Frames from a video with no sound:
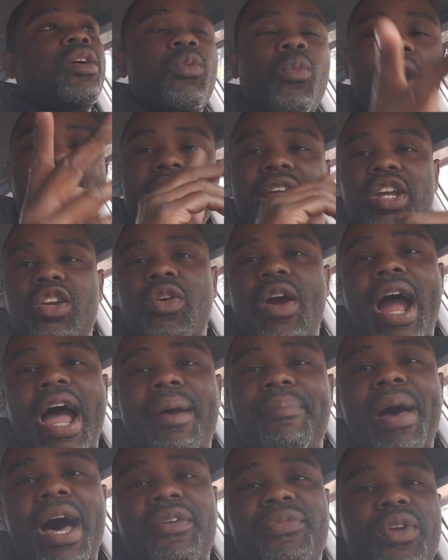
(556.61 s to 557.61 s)
What did he cry
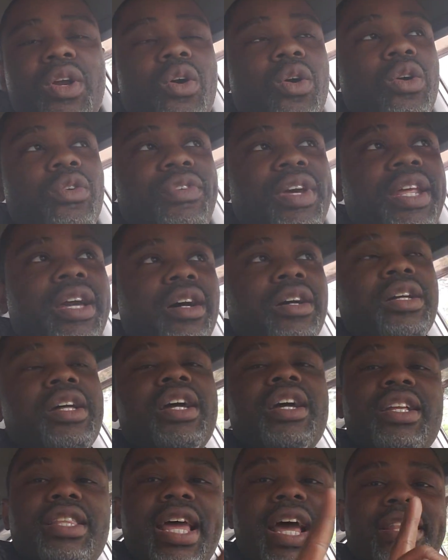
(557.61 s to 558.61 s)
about for the whole video?
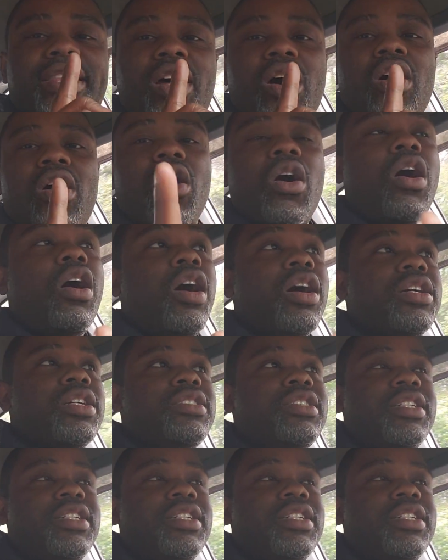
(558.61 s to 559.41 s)
That the Hulk